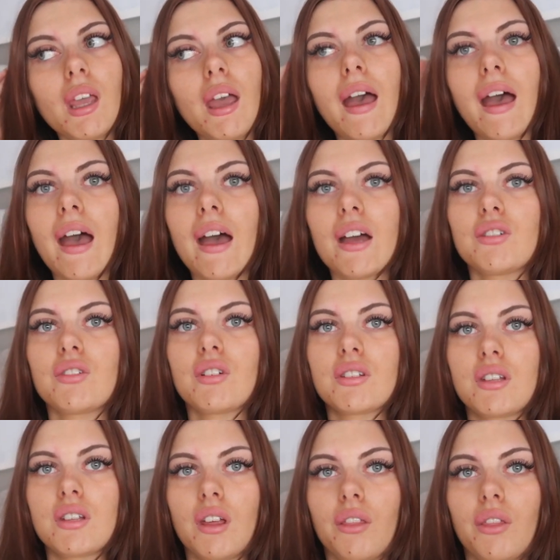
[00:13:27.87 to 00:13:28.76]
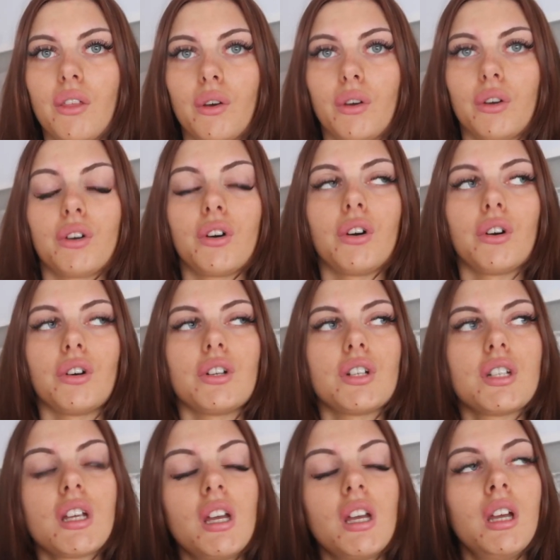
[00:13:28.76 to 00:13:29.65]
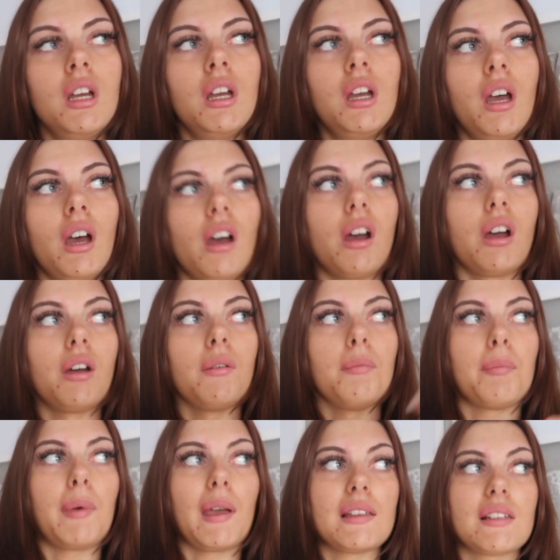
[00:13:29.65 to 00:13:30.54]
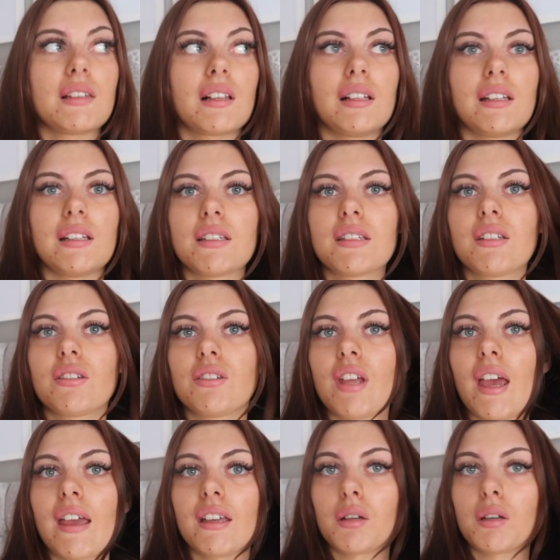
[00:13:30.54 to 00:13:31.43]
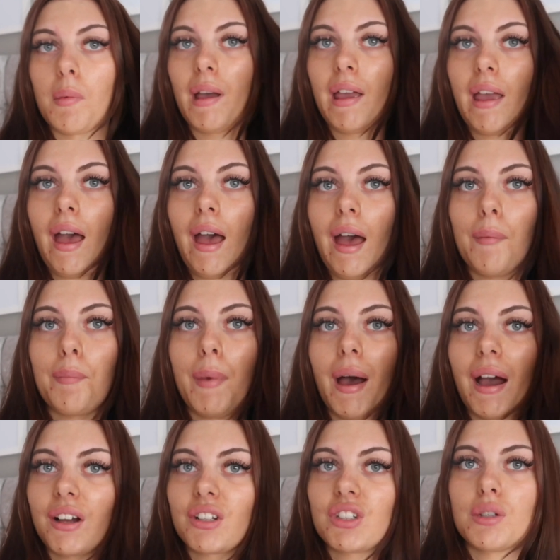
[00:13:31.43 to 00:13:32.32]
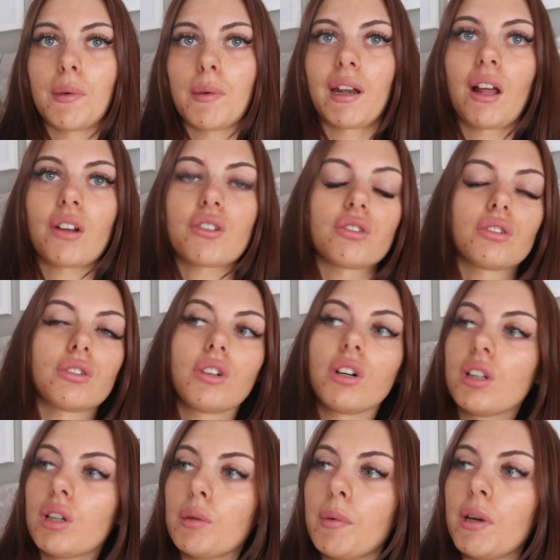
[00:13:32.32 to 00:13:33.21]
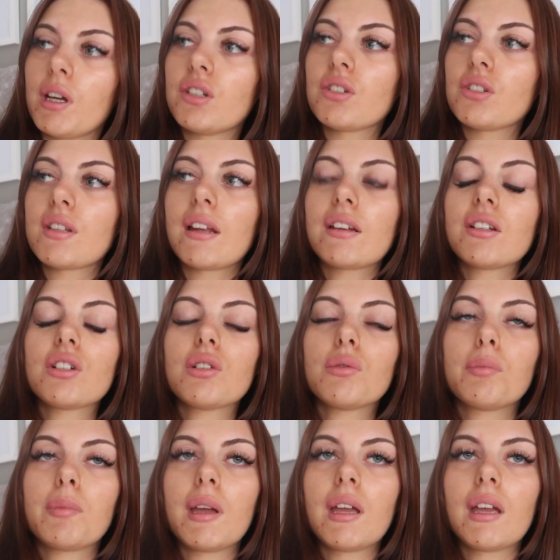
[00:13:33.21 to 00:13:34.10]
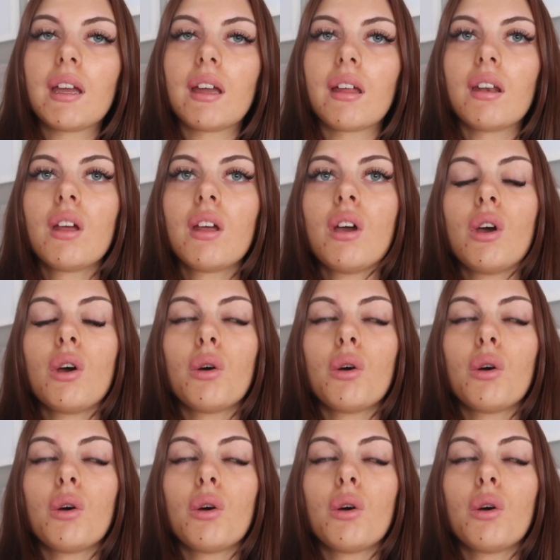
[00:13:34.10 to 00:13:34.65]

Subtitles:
a hairdresser that could basically take my hair back to my natural colour, but it just ended up being